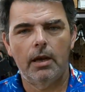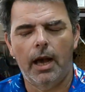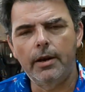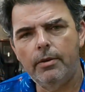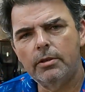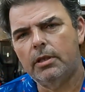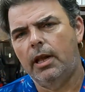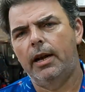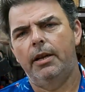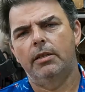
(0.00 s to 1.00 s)
I know there's a
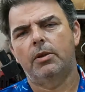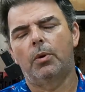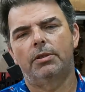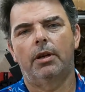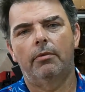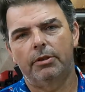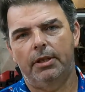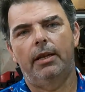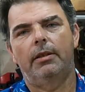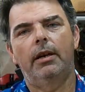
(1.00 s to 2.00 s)
lot of Discord servers
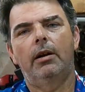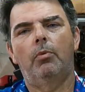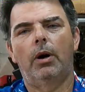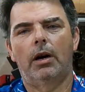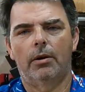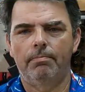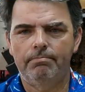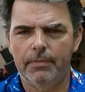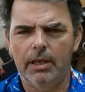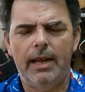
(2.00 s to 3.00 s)
out there where
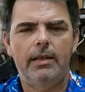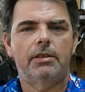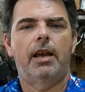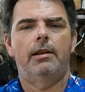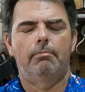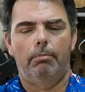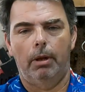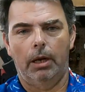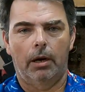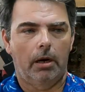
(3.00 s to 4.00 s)
the lines kind of
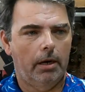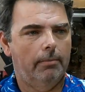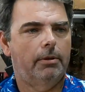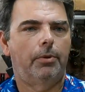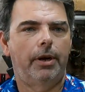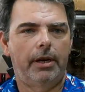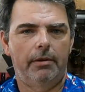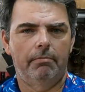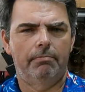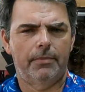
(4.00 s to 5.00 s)
blur in
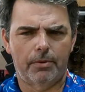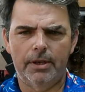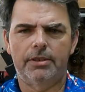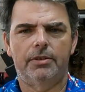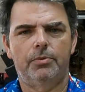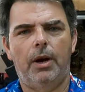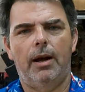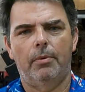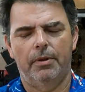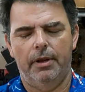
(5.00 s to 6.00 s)
between the reasons
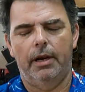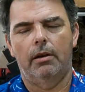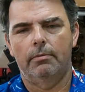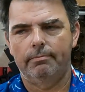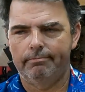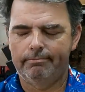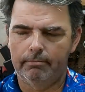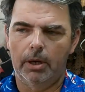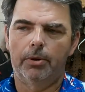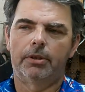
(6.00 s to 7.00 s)
why we're there.
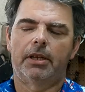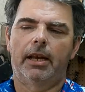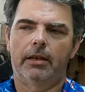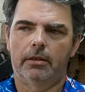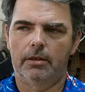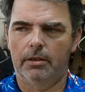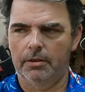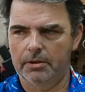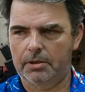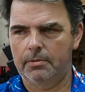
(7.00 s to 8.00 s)

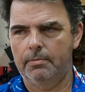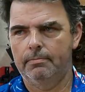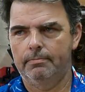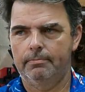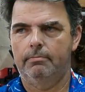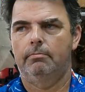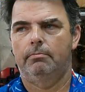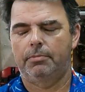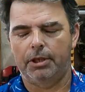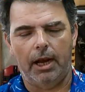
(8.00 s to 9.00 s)
Motorcycles,
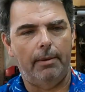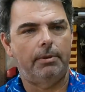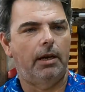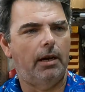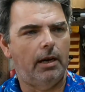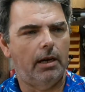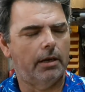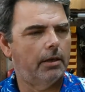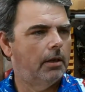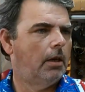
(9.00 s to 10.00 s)
shop
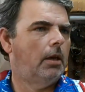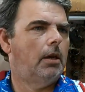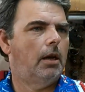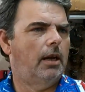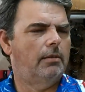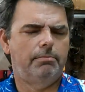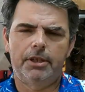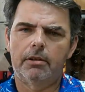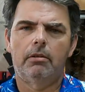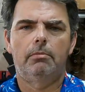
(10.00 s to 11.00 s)
talk,
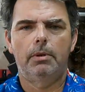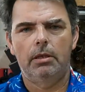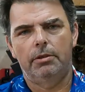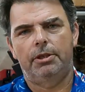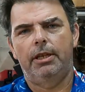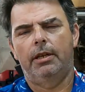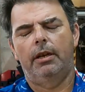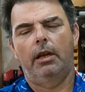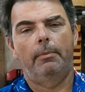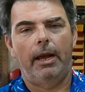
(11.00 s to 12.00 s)
general bullshit
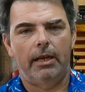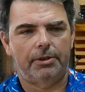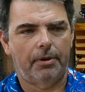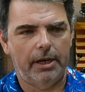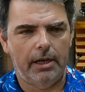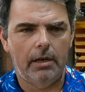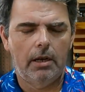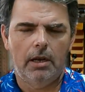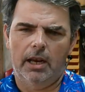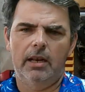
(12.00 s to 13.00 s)
and dumbassery,
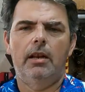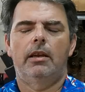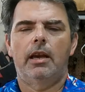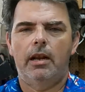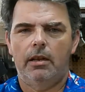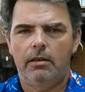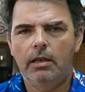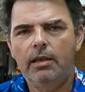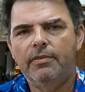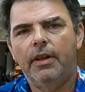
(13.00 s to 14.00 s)
and then it kind of
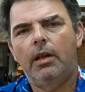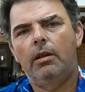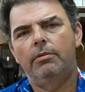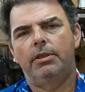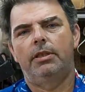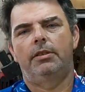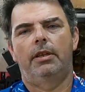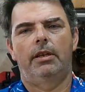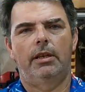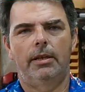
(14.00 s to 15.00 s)
devolves
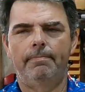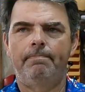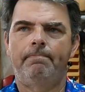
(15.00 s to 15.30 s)
into